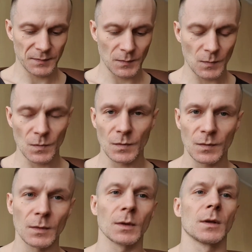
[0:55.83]

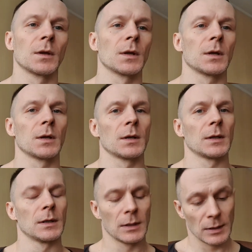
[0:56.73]

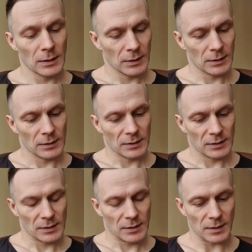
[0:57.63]

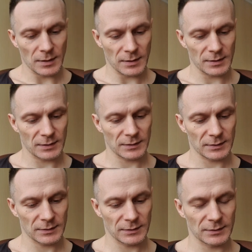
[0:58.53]

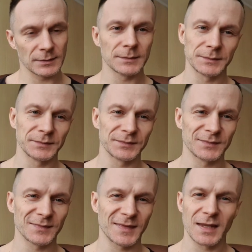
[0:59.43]

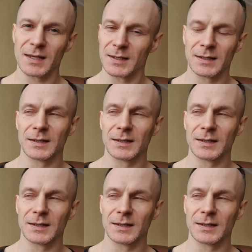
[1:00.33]
No one is speaking in this clip.